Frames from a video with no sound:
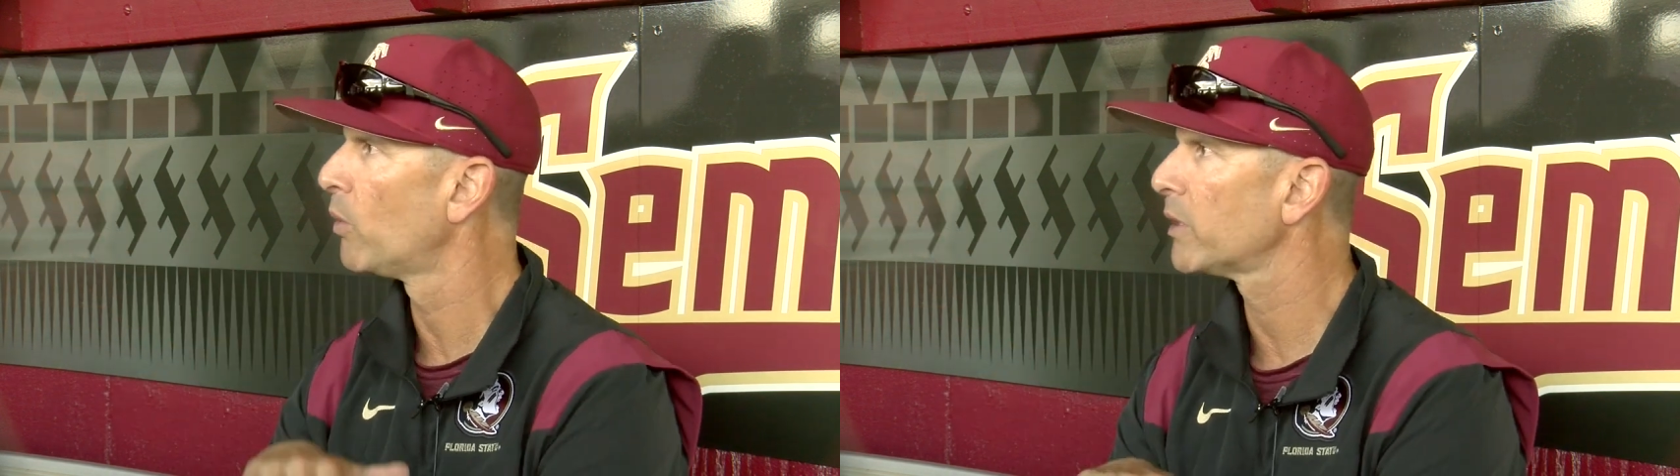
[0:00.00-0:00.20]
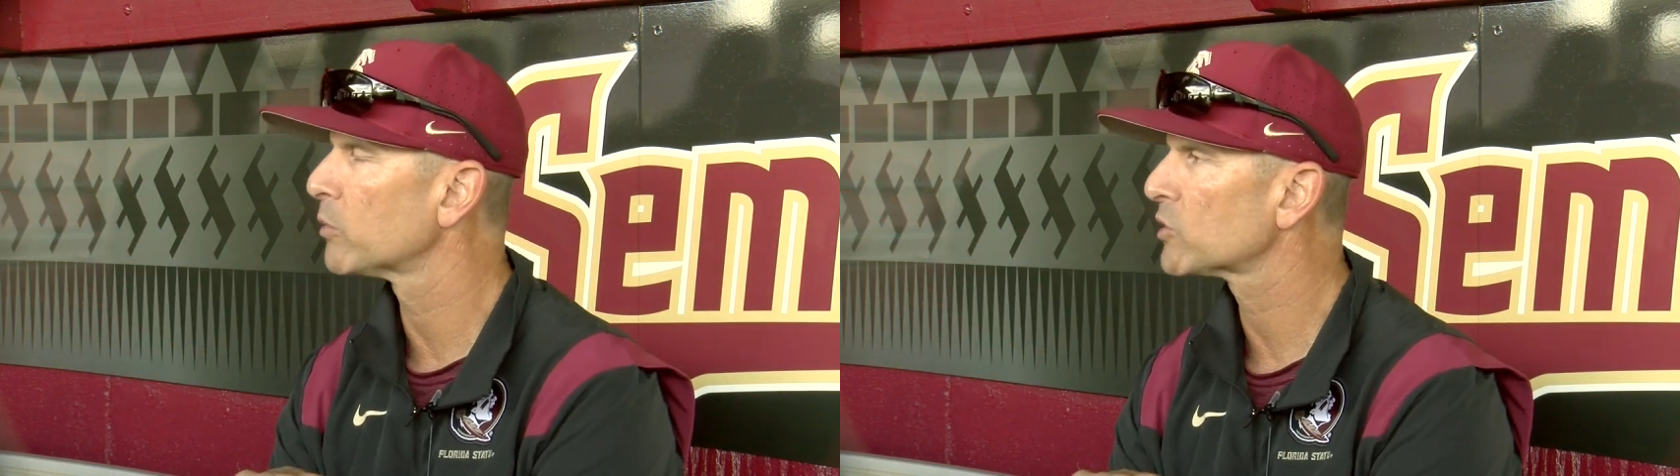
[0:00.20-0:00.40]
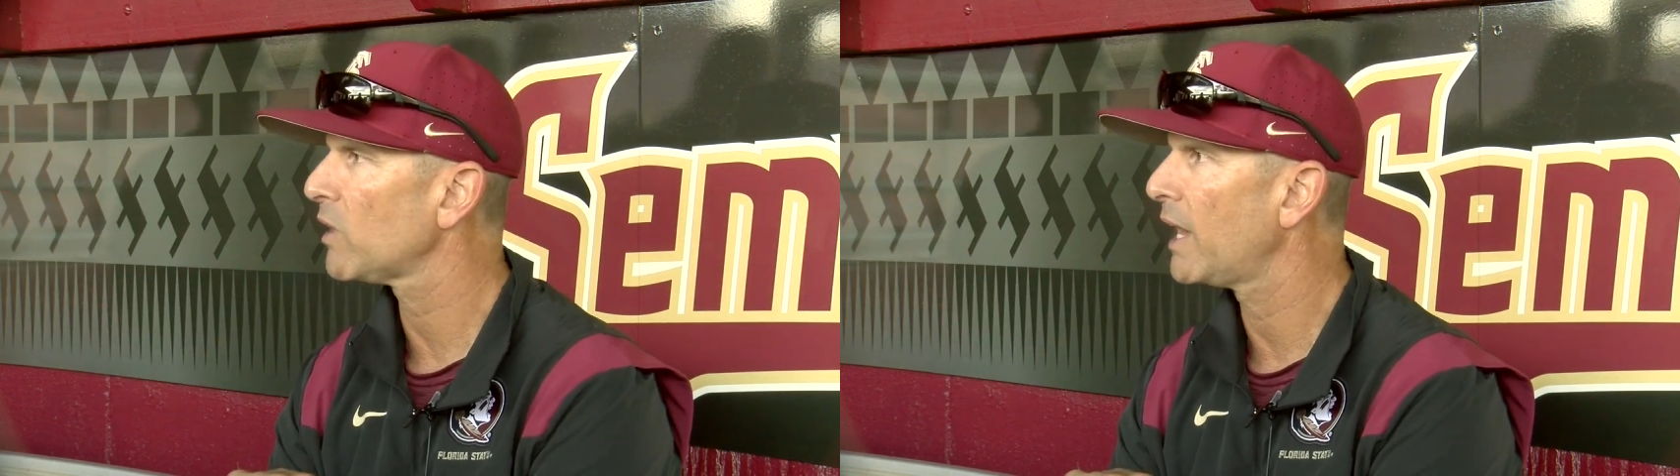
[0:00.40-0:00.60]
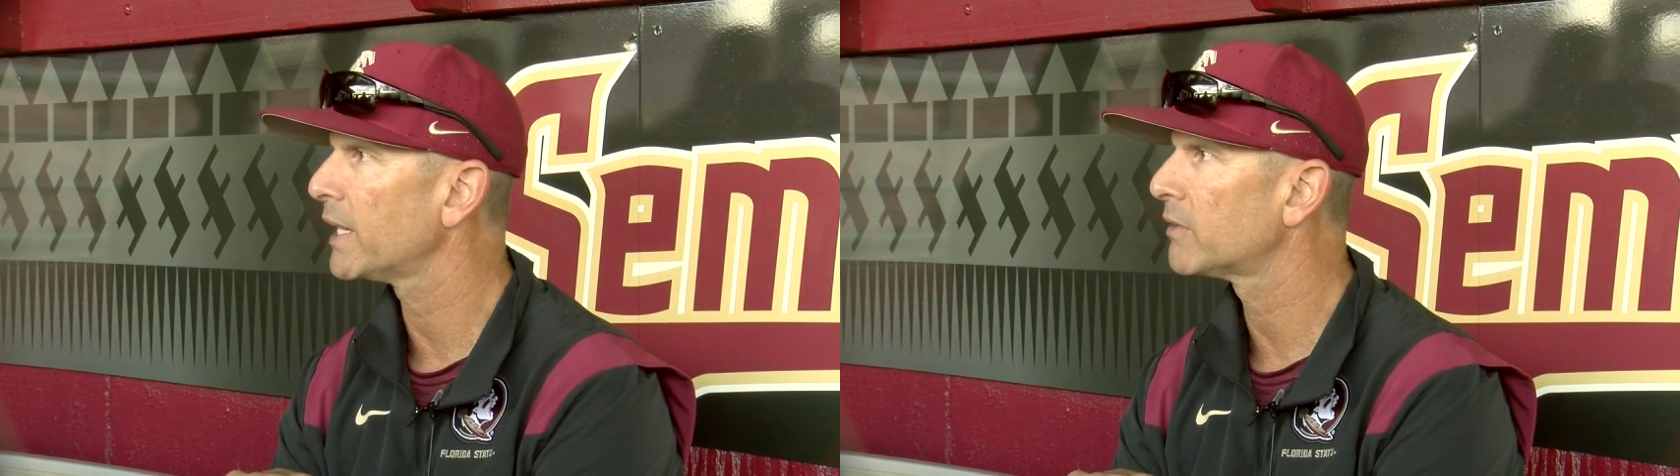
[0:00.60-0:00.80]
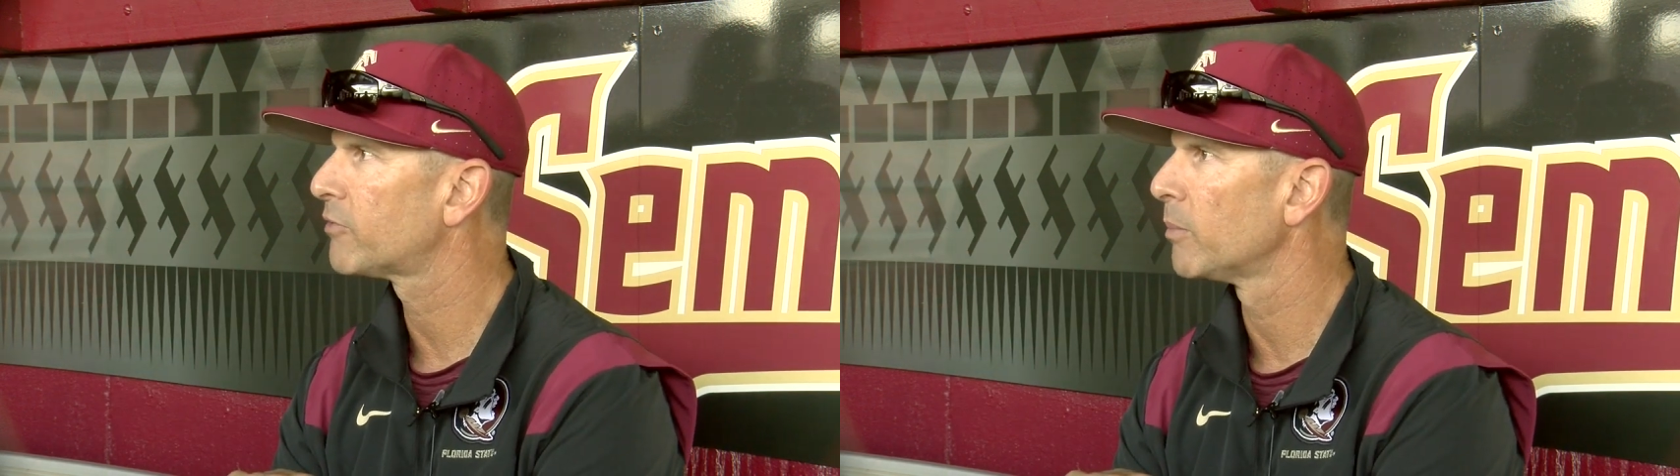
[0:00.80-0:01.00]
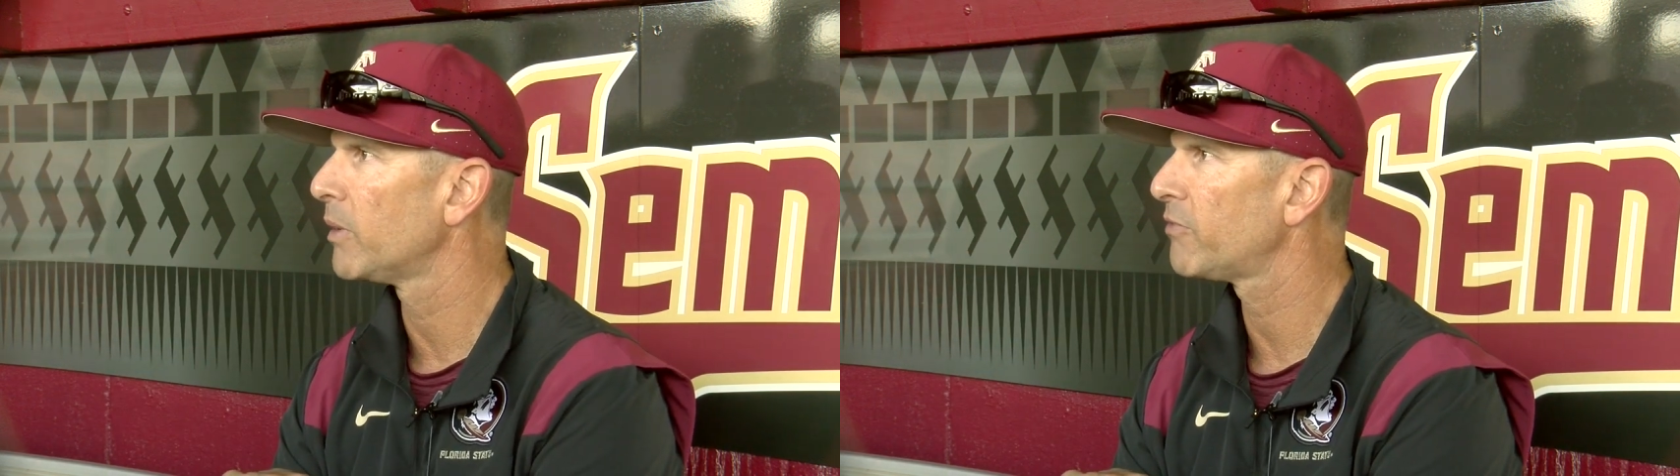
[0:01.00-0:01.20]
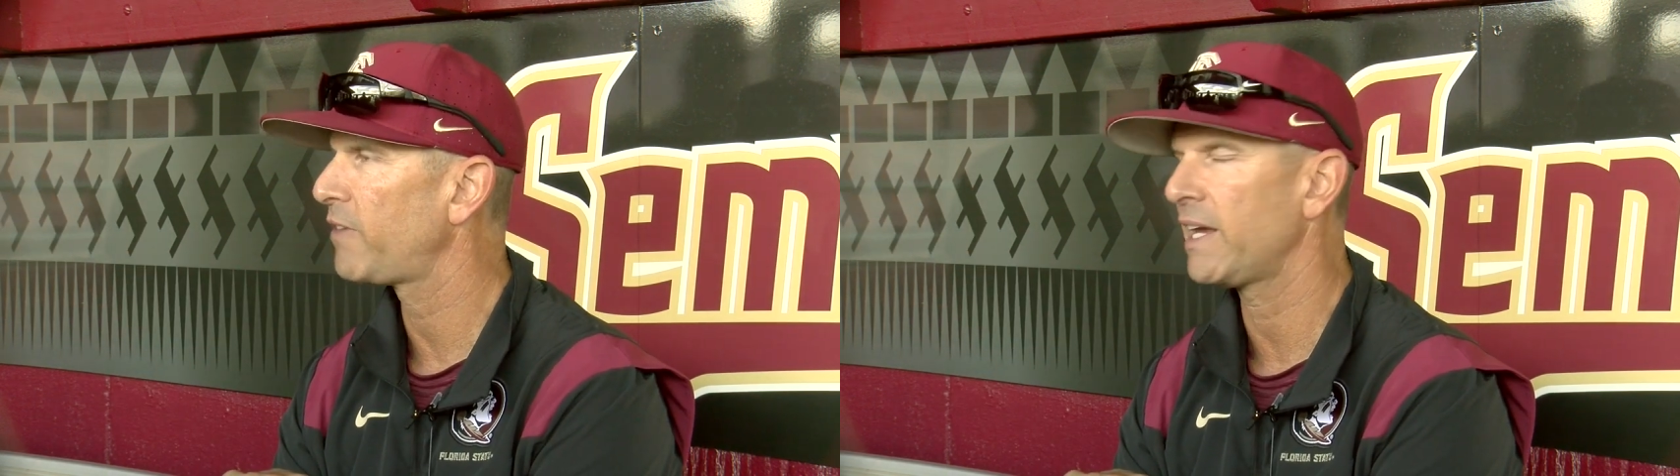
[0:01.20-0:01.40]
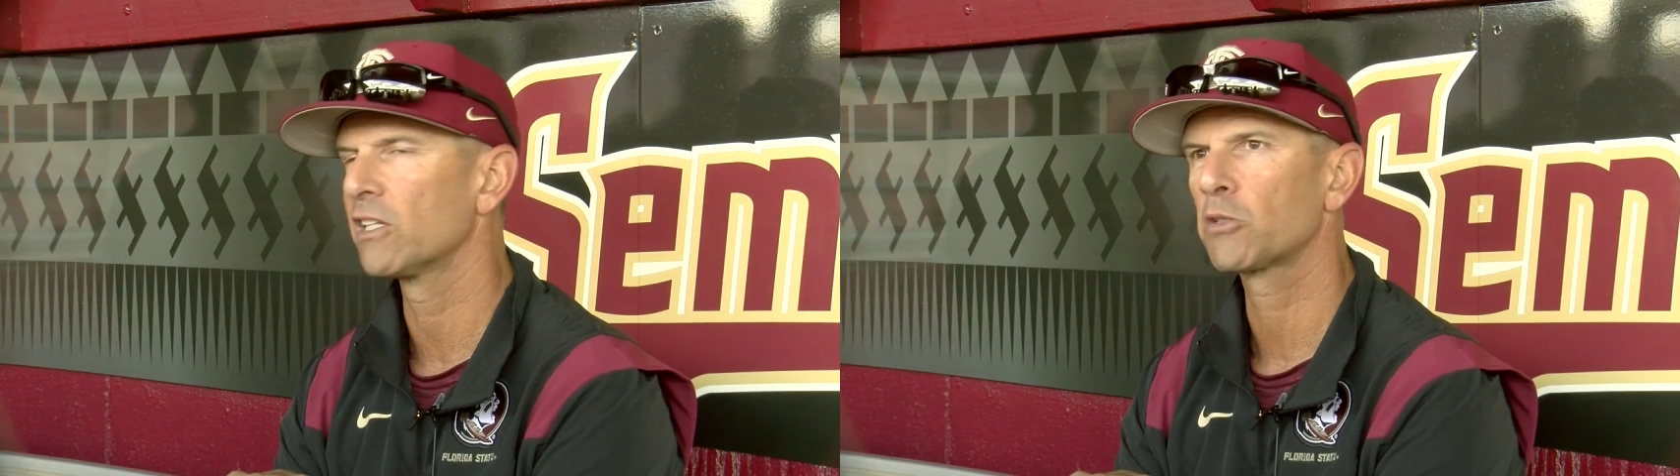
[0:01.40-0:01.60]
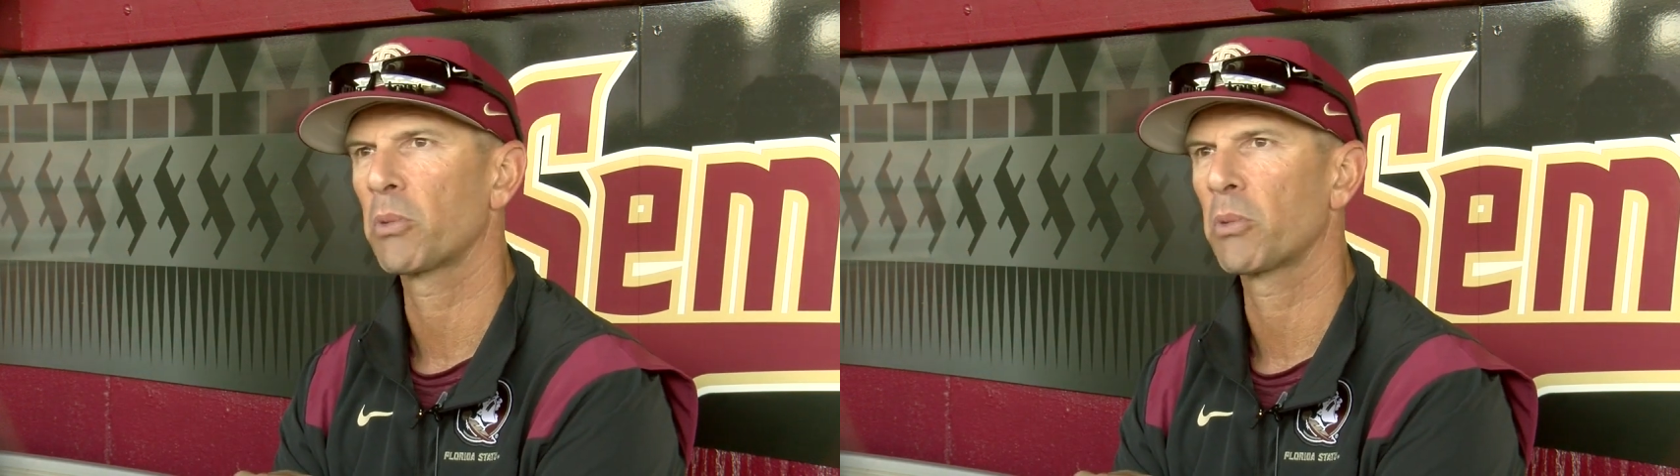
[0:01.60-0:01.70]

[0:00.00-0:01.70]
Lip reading: what it was like from a fan's